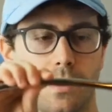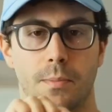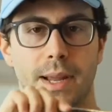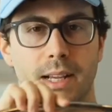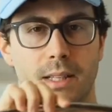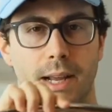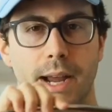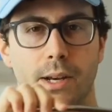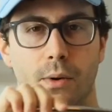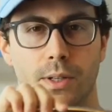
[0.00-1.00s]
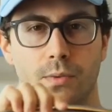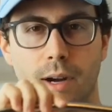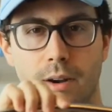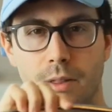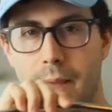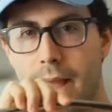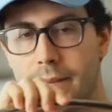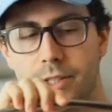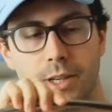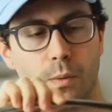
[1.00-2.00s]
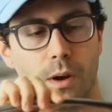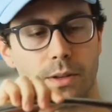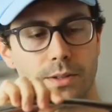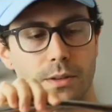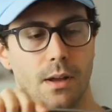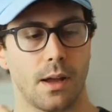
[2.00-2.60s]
The biggest thing I noticed right out of the packaging was